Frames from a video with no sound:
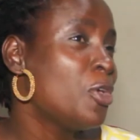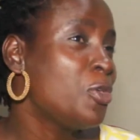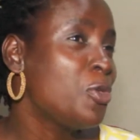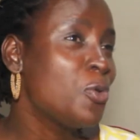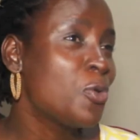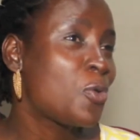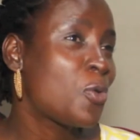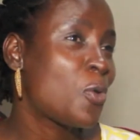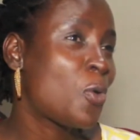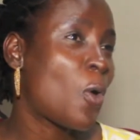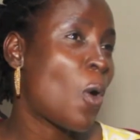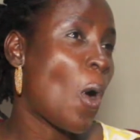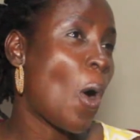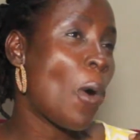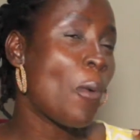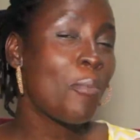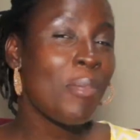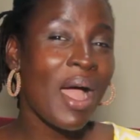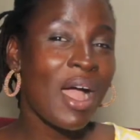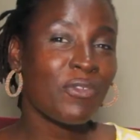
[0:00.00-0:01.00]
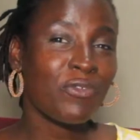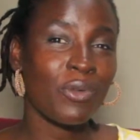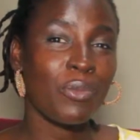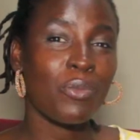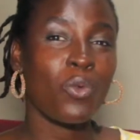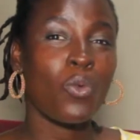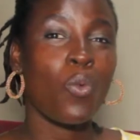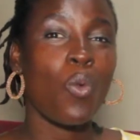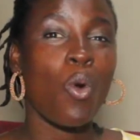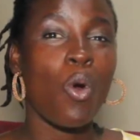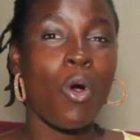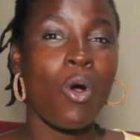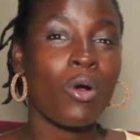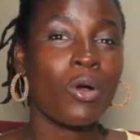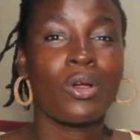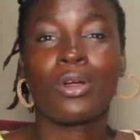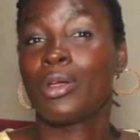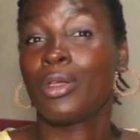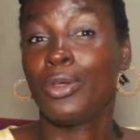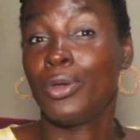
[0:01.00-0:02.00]
You come back from
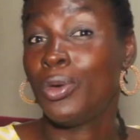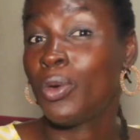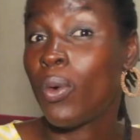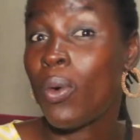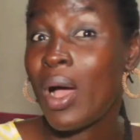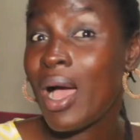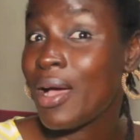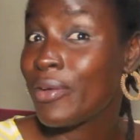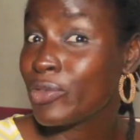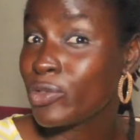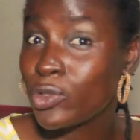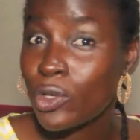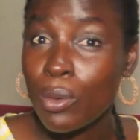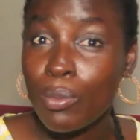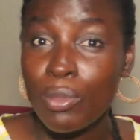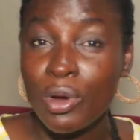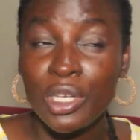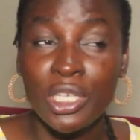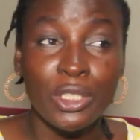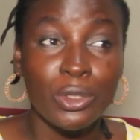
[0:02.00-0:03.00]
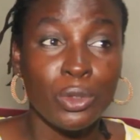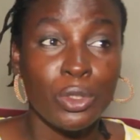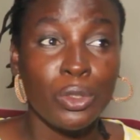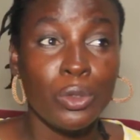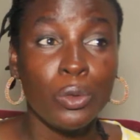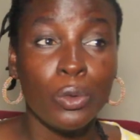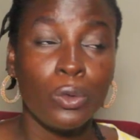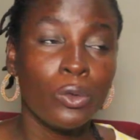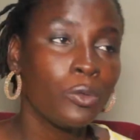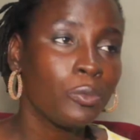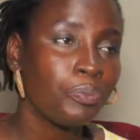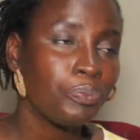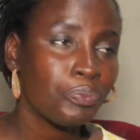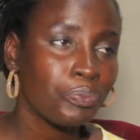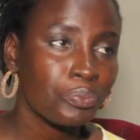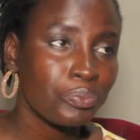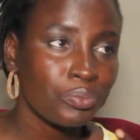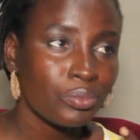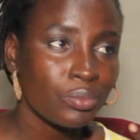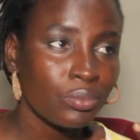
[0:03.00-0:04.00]
work, you don't have somebody to, you know,
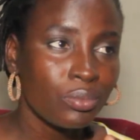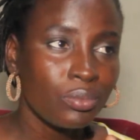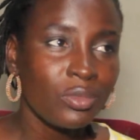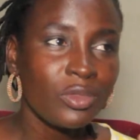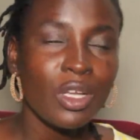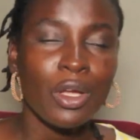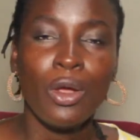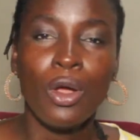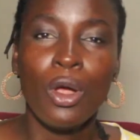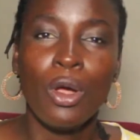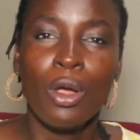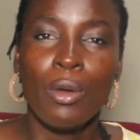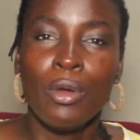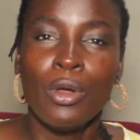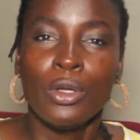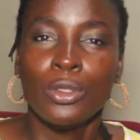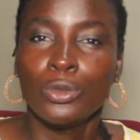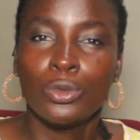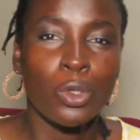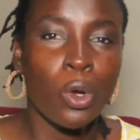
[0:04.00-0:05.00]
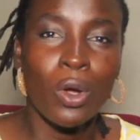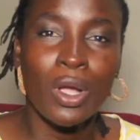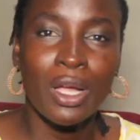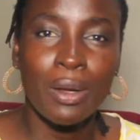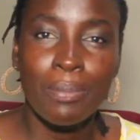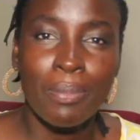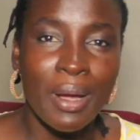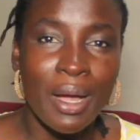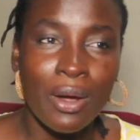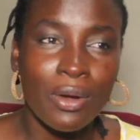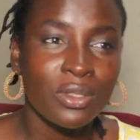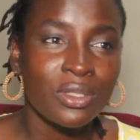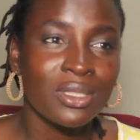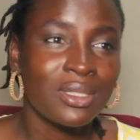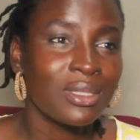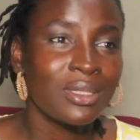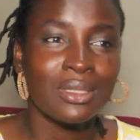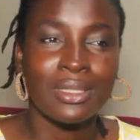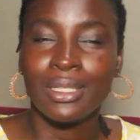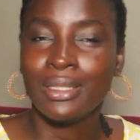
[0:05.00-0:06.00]
talk about
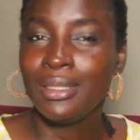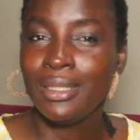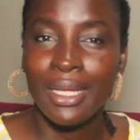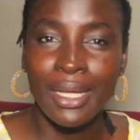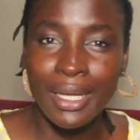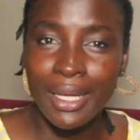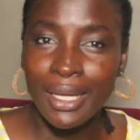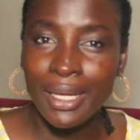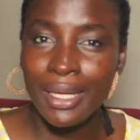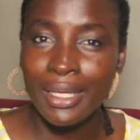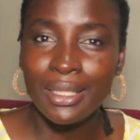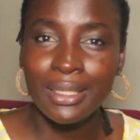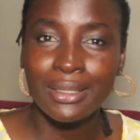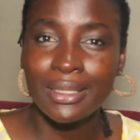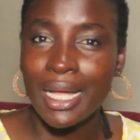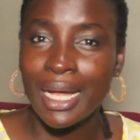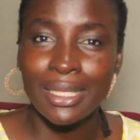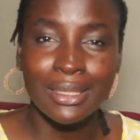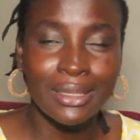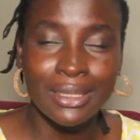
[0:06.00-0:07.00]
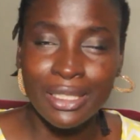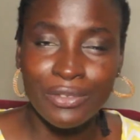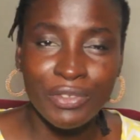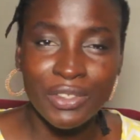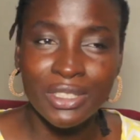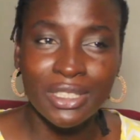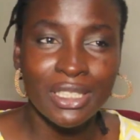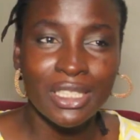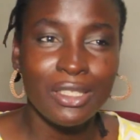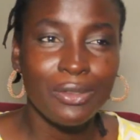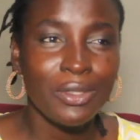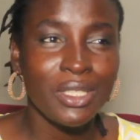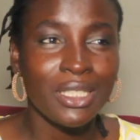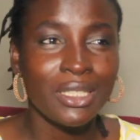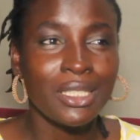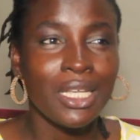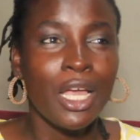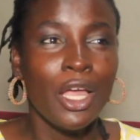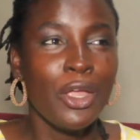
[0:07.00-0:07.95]
the day's activity with.